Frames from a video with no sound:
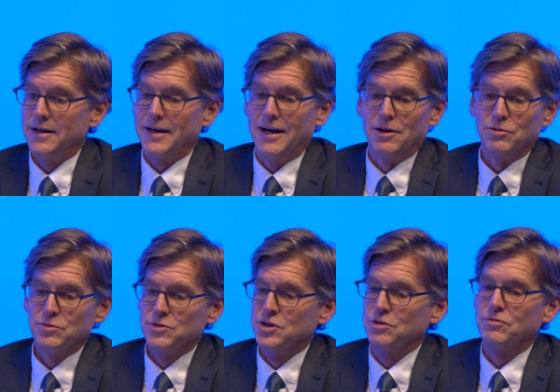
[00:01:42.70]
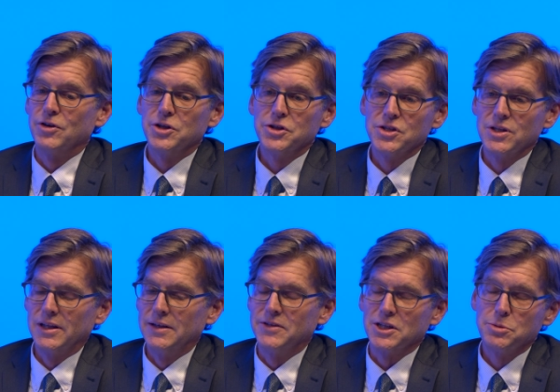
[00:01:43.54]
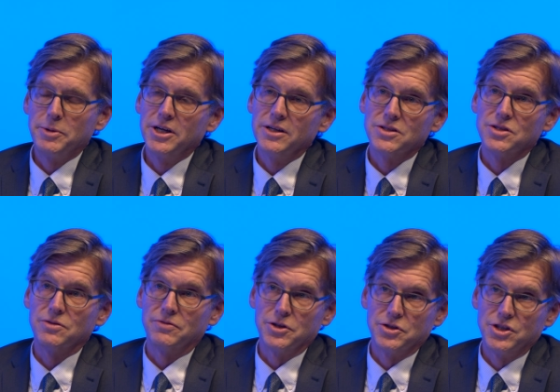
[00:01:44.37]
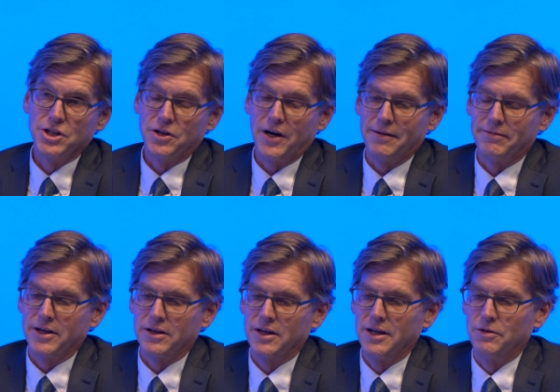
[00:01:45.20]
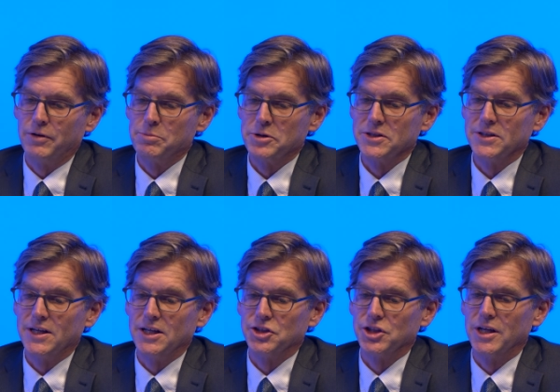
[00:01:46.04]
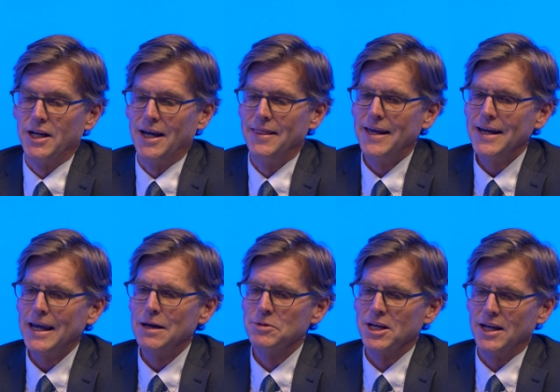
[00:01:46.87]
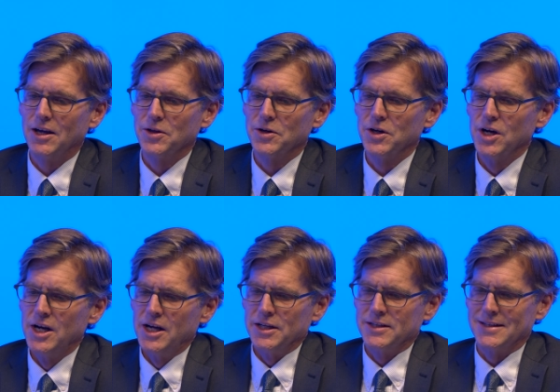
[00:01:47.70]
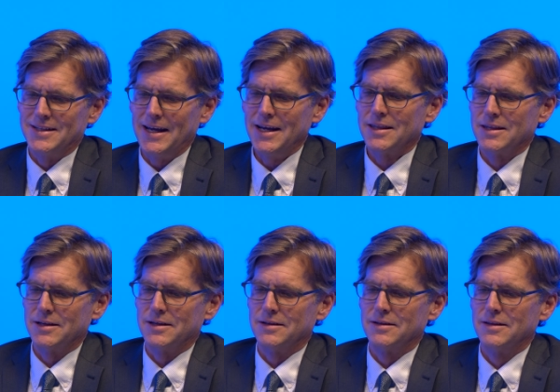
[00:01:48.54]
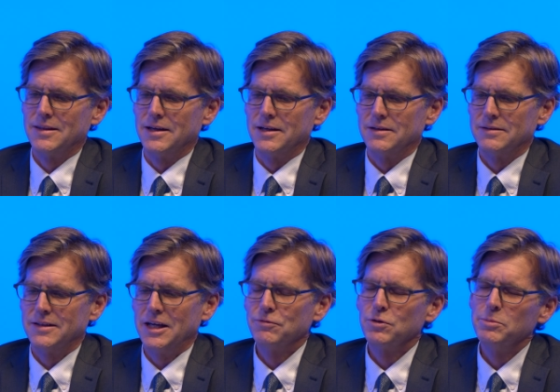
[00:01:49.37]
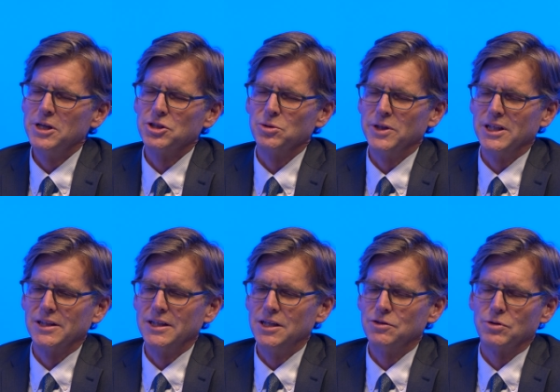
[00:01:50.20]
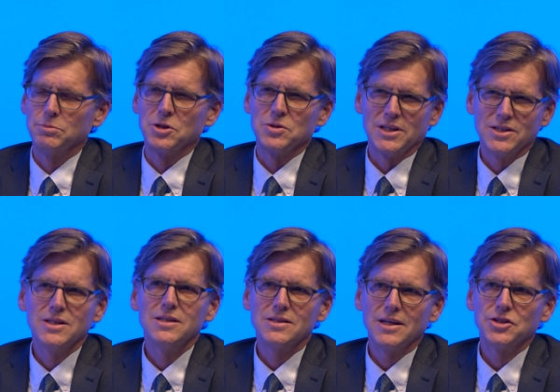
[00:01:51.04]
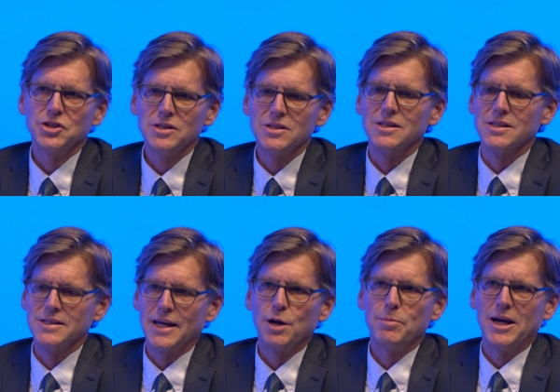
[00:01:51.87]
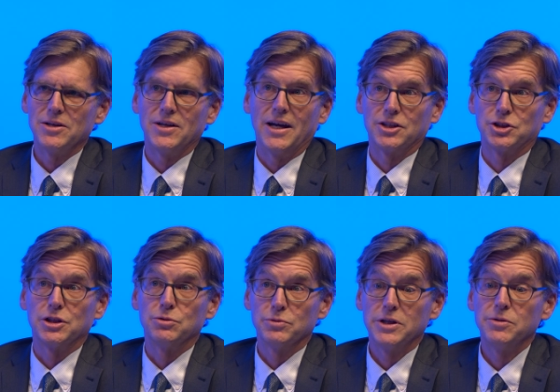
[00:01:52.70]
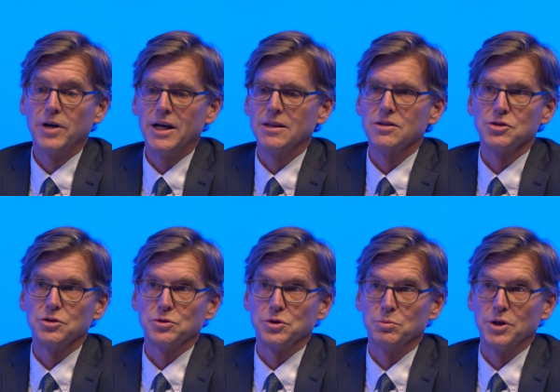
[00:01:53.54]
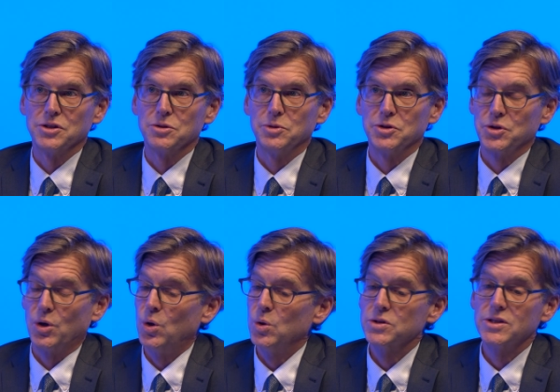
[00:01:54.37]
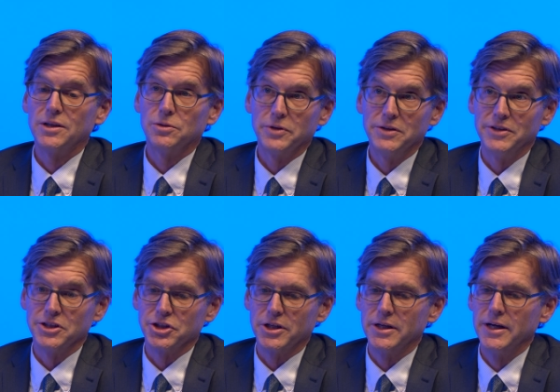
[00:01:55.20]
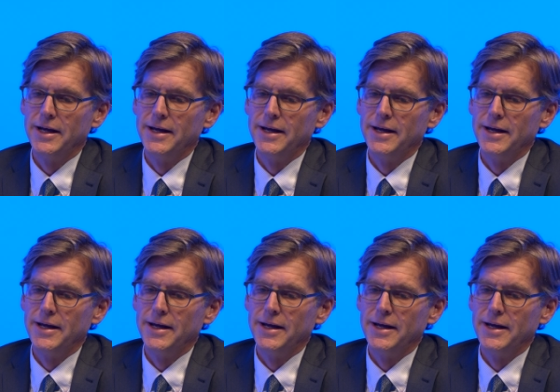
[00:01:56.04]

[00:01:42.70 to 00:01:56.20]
uh, diverse lived experience, diverse geographic uh, representation, and they came together to take the, the information we gleaned from those listening sessions and set about to actually rewrite the social principles, a wholesale revision.